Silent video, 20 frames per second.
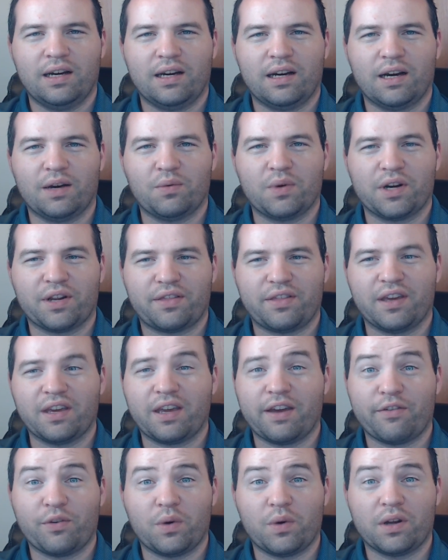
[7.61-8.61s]
I want to thank
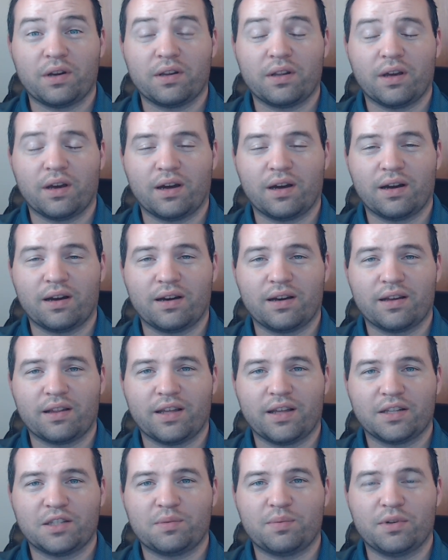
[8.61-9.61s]
everyone uh,
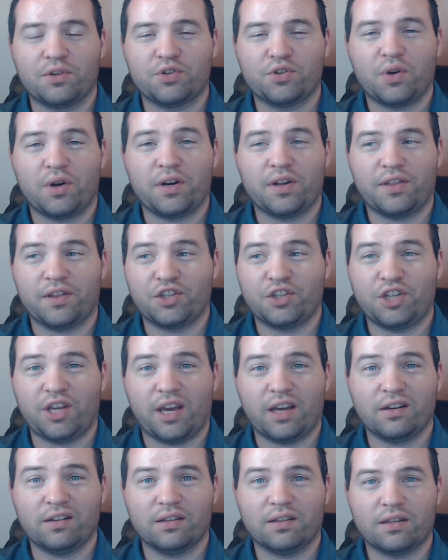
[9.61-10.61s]
that's been joining the
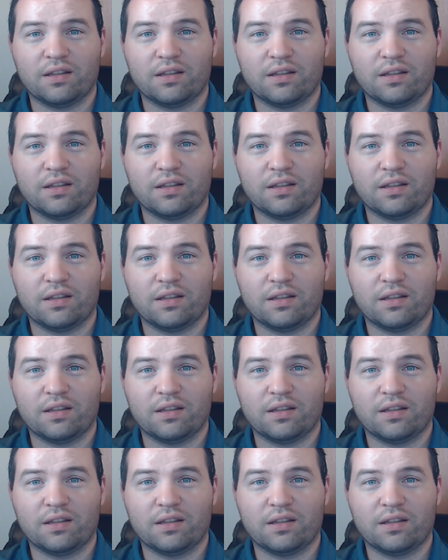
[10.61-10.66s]
channel.